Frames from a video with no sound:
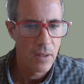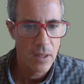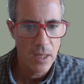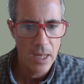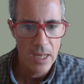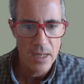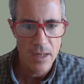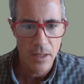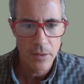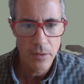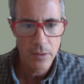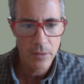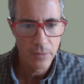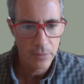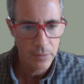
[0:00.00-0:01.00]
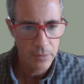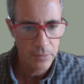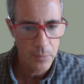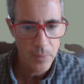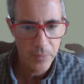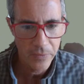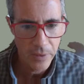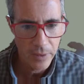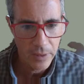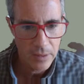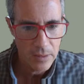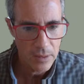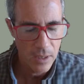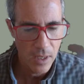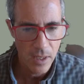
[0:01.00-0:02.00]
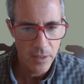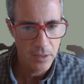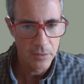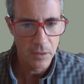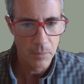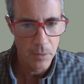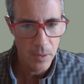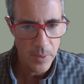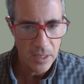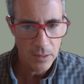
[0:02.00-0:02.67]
another user's website. These are a little bit